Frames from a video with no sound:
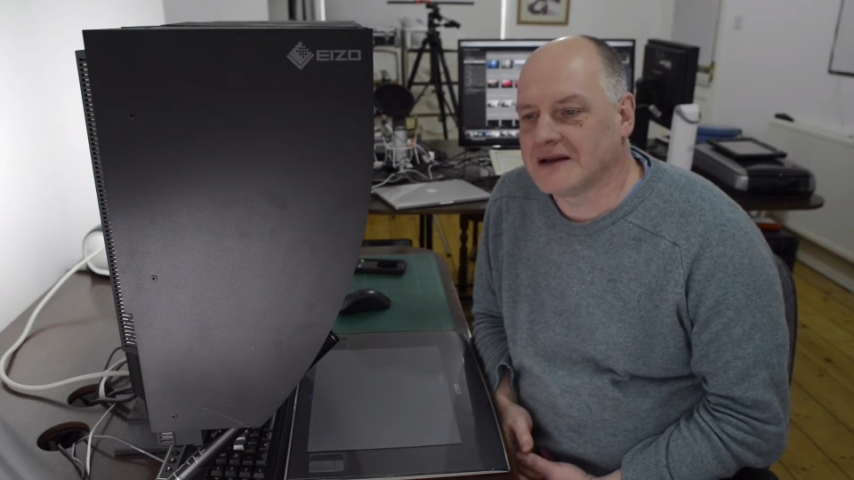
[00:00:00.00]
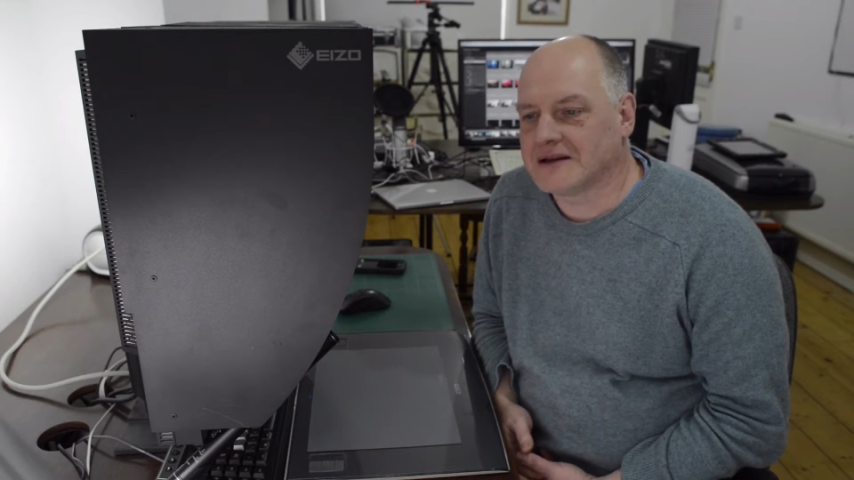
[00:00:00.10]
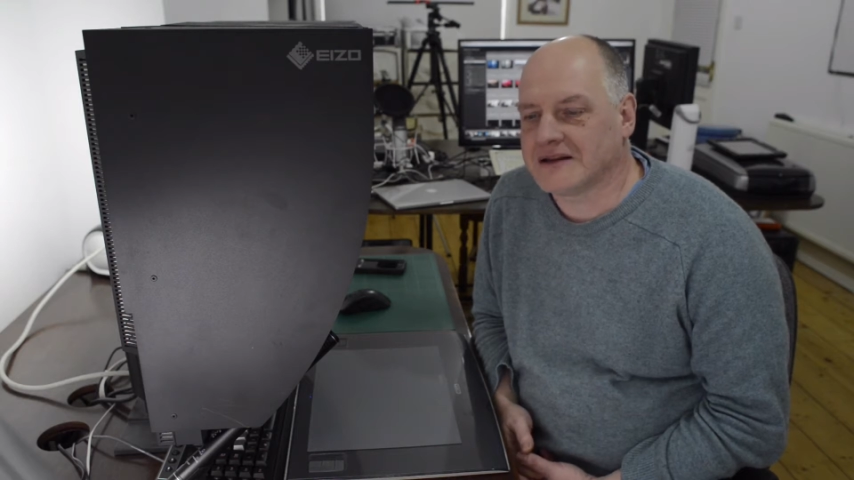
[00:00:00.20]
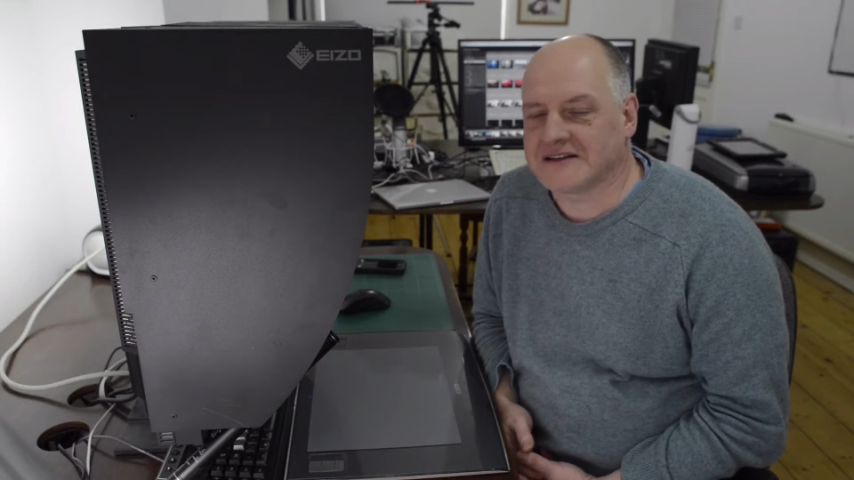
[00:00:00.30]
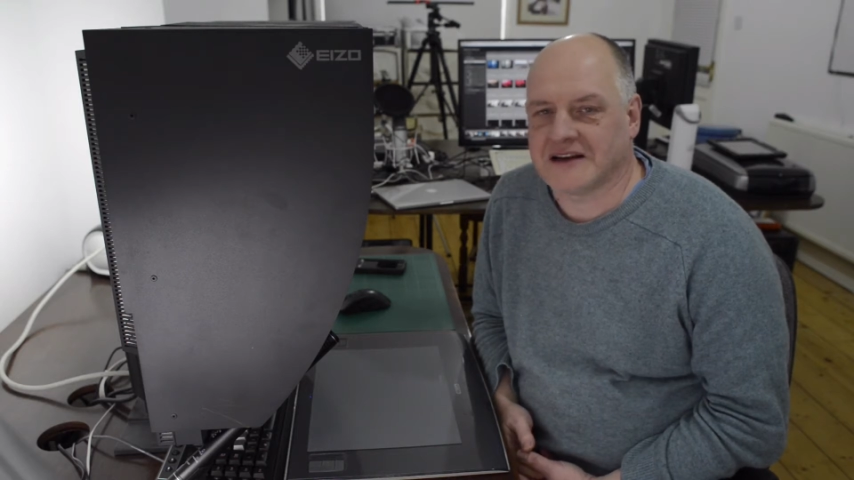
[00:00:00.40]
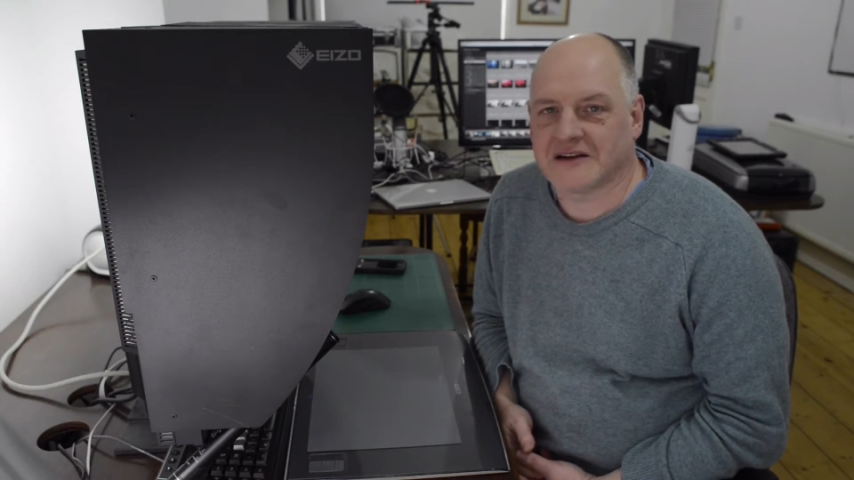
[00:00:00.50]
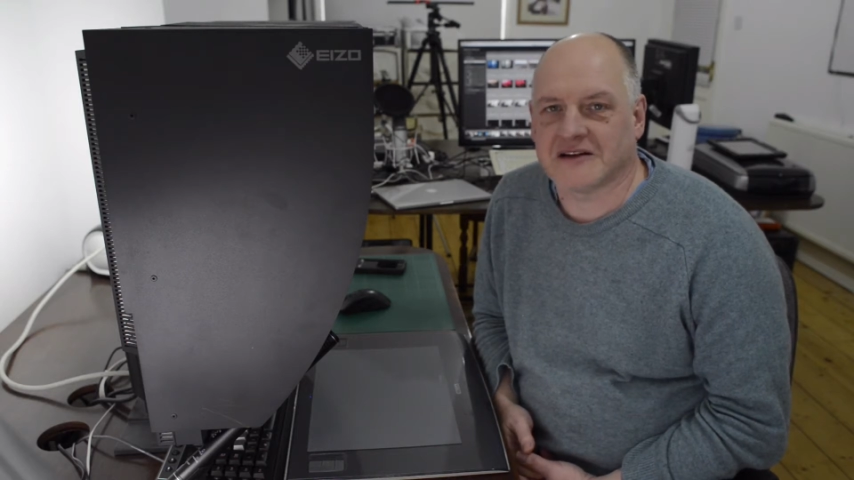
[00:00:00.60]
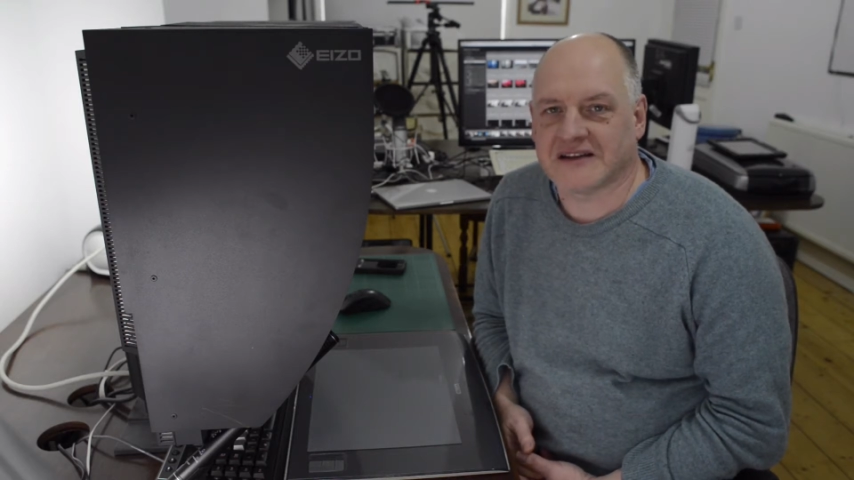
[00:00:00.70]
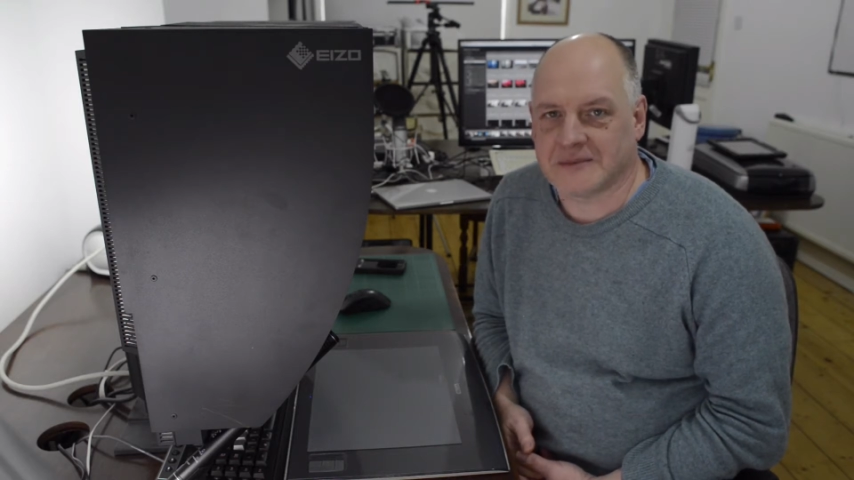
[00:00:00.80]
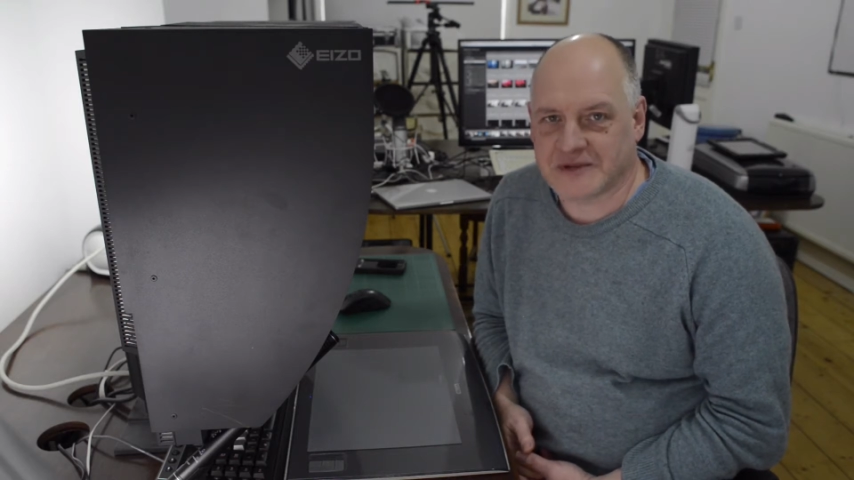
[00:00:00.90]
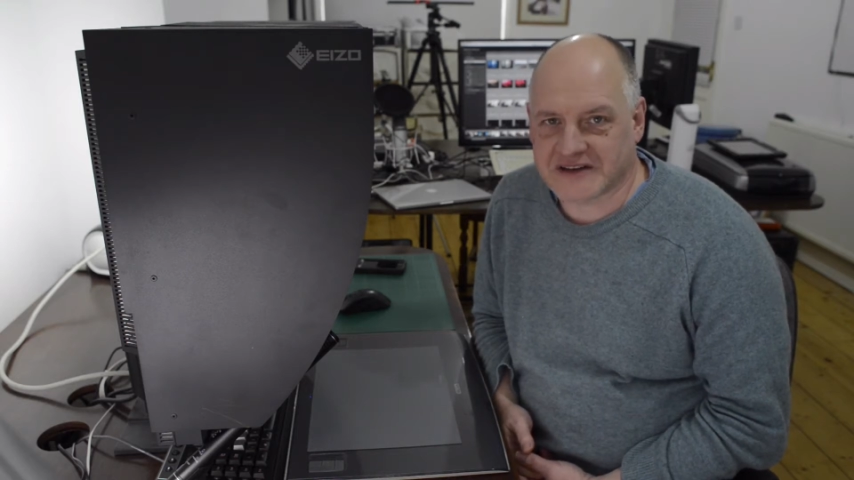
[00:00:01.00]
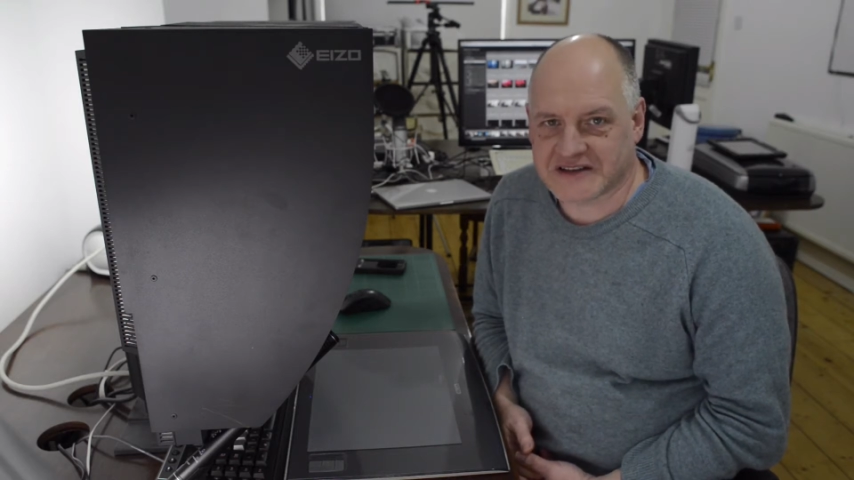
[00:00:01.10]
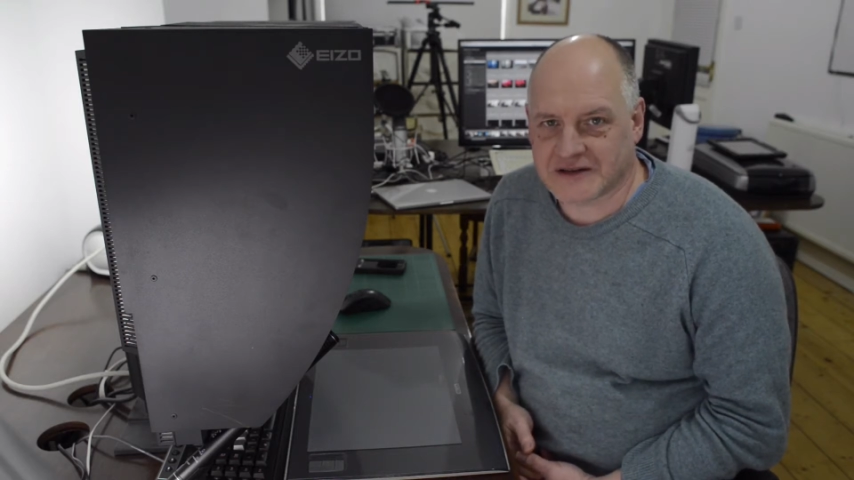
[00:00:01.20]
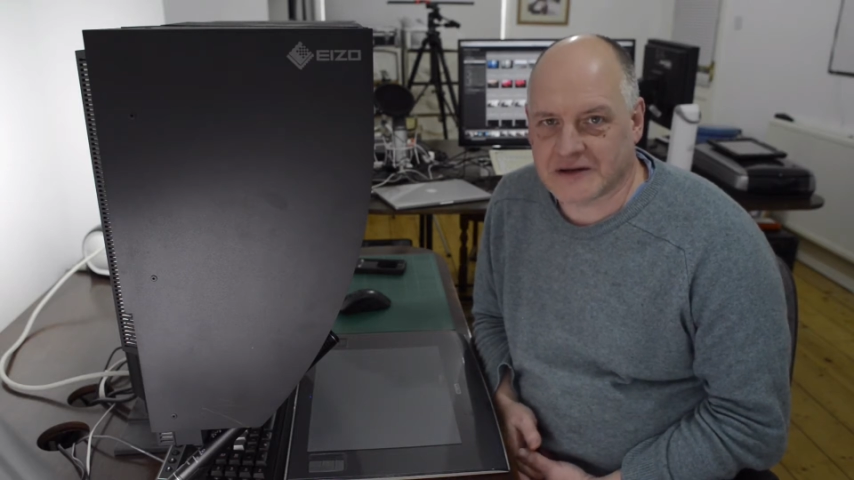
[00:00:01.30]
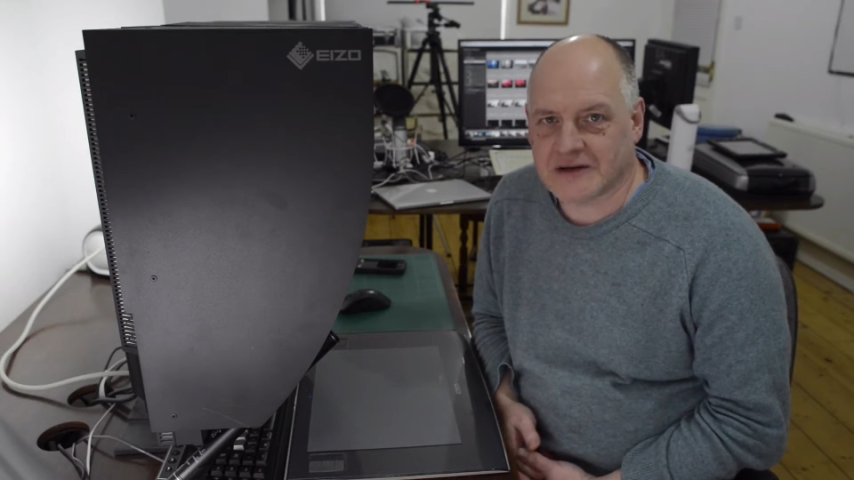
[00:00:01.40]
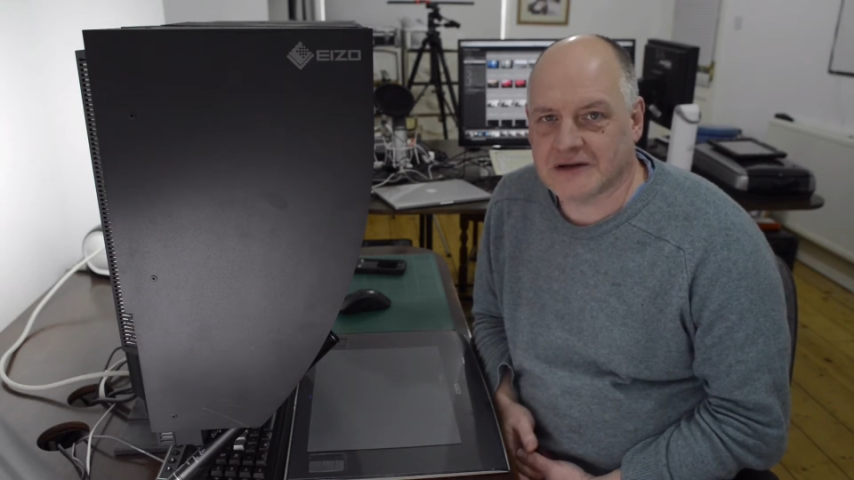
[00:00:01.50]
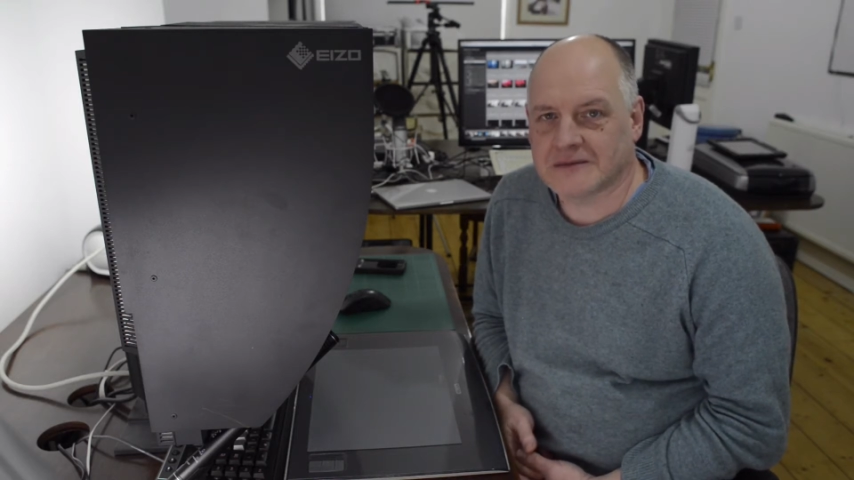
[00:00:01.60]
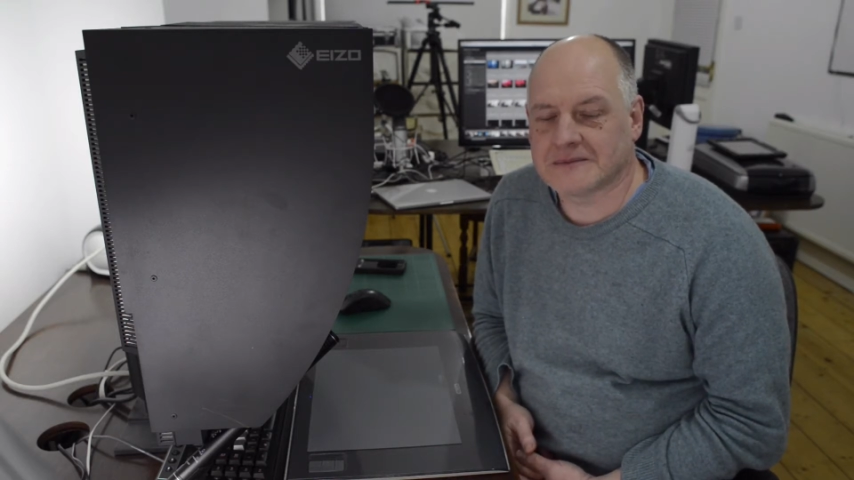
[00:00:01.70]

things like contemporary stock,